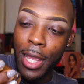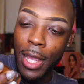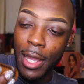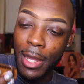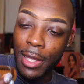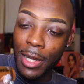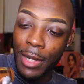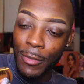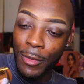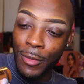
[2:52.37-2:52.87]

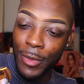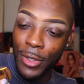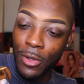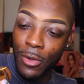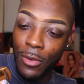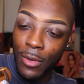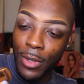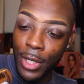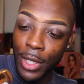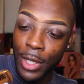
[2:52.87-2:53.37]
and I'm gonna be
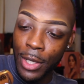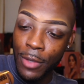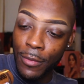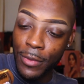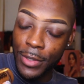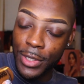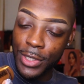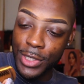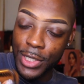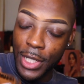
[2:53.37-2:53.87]
going in
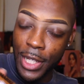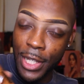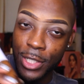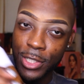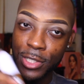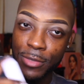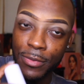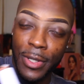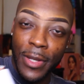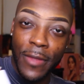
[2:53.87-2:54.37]
with the shade
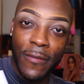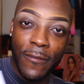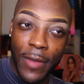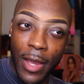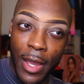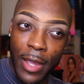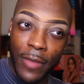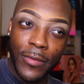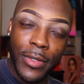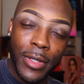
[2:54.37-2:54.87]

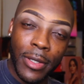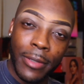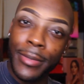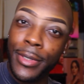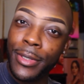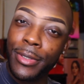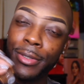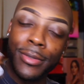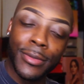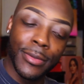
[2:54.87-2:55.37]

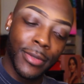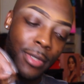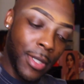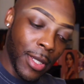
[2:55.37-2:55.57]
25W.